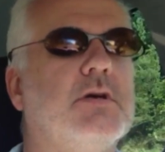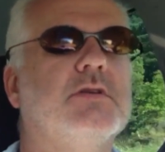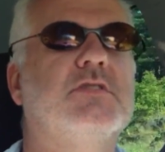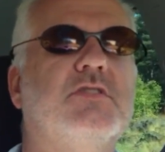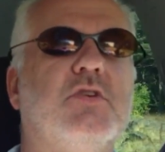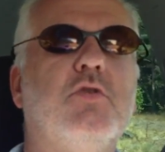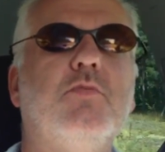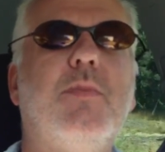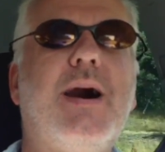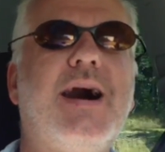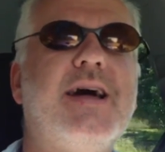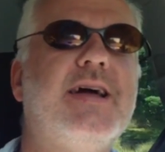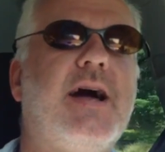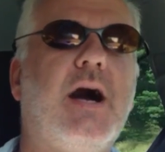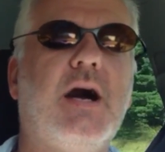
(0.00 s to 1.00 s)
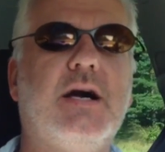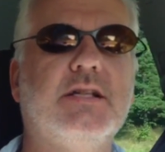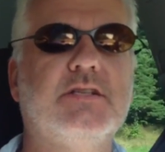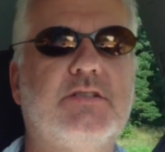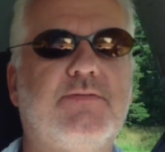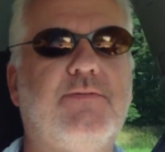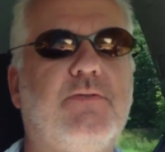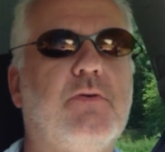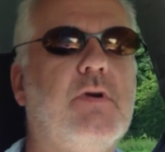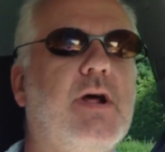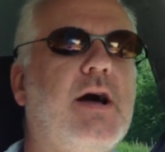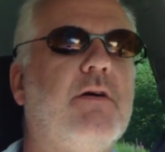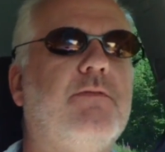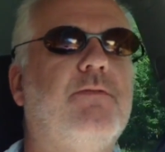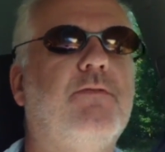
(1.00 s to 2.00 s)
So my hunt for
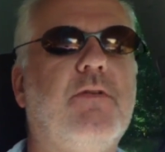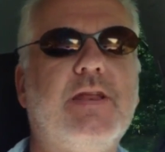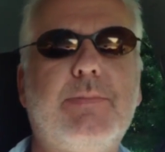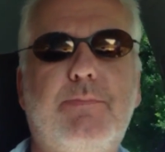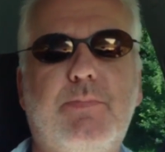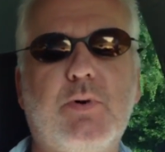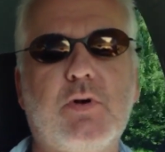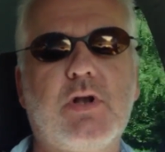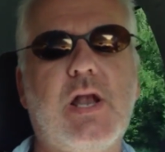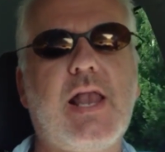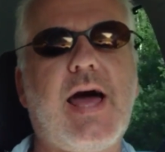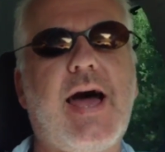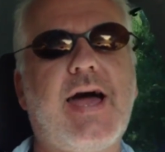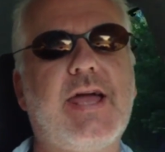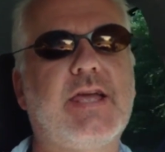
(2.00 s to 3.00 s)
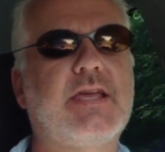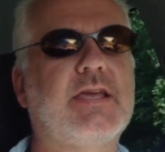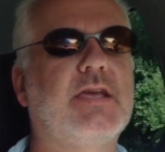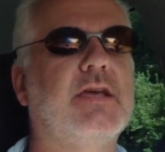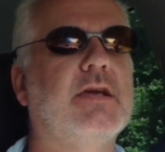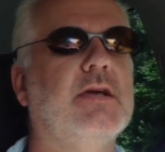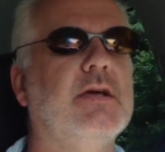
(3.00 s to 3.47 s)
a Flipboard-like